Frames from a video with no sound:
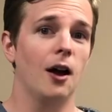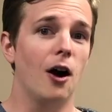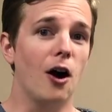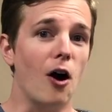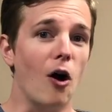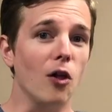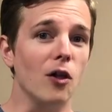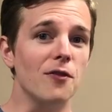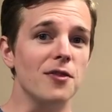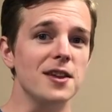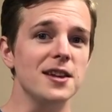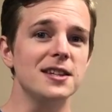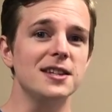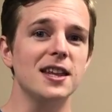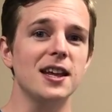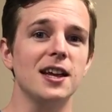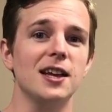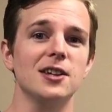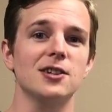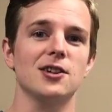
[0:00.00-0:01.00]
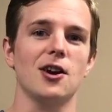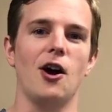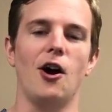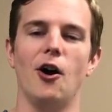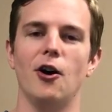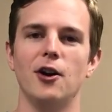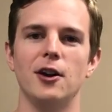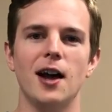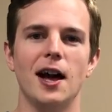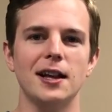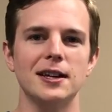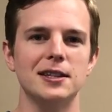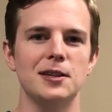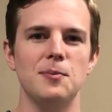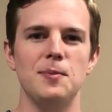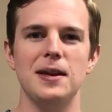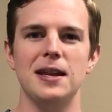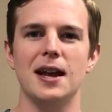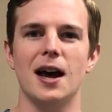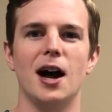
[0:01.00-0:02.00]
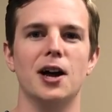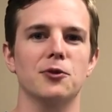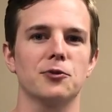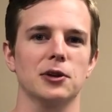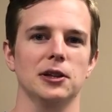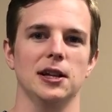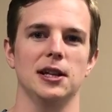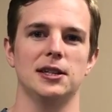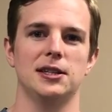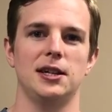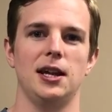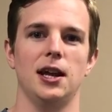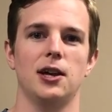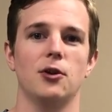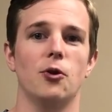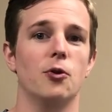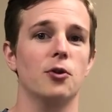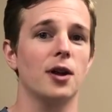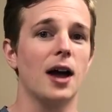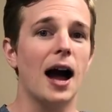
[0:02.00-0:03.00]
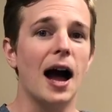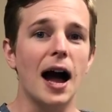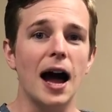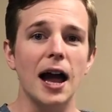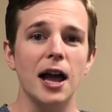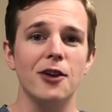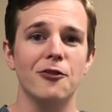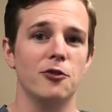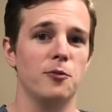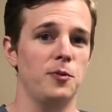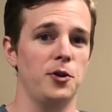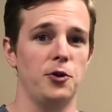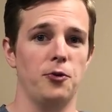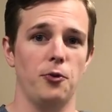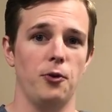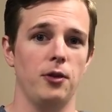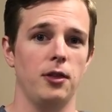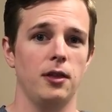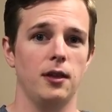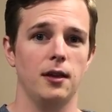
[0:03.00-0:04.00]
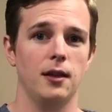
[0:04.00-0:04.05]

All of these things are not to be unrealistic or to hide from the truth.